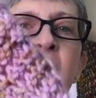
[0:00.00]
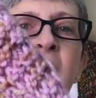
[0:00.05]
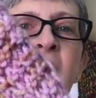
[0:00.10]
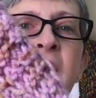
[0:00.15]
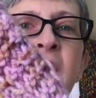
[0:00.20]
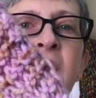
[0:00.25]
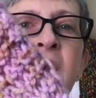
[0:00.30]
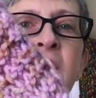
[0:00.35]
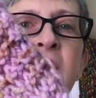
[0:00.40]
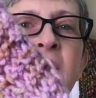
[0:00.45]
I
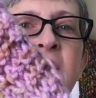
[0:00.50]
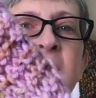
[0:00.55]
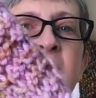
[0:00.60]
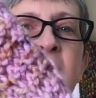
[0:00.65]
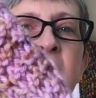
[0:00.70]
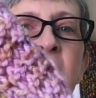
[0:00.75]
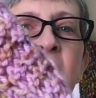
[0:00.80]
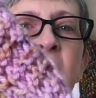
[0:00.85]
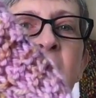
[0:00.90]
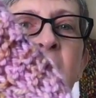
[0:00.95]
think you can see
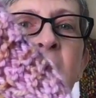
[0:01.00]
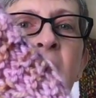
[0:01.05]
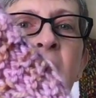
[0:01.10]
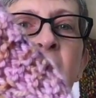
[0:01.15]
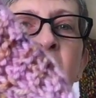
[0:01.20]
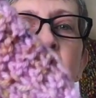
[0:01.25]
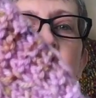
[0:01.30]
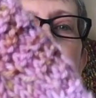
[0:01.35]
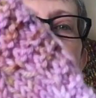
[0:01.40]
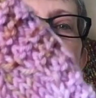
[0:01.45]
it there,
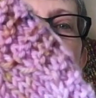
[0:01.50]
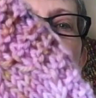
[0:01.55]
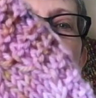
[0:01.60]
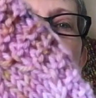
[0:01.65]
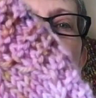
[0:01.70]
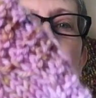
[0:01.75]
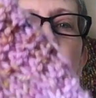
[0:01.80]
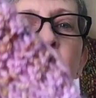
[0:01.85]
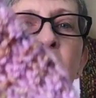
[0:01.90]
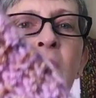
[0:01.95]

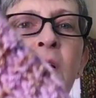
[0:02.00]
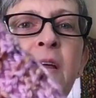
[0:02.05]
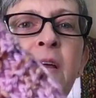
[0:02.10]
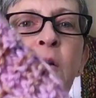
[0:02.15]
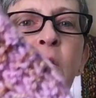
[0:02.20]
really